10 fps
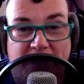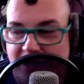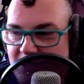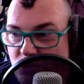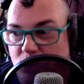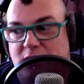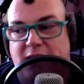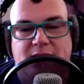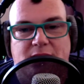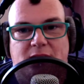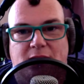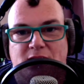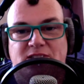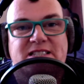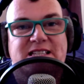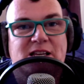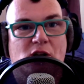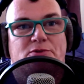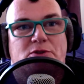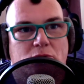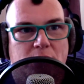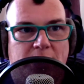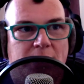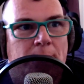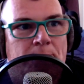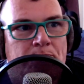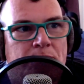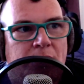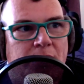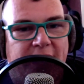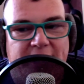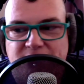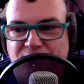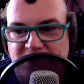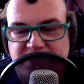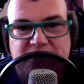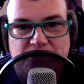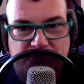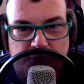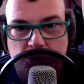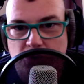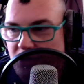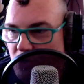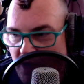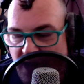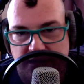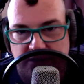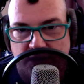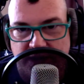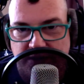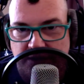It's just like a sea of screen and it feels like the future in your hand right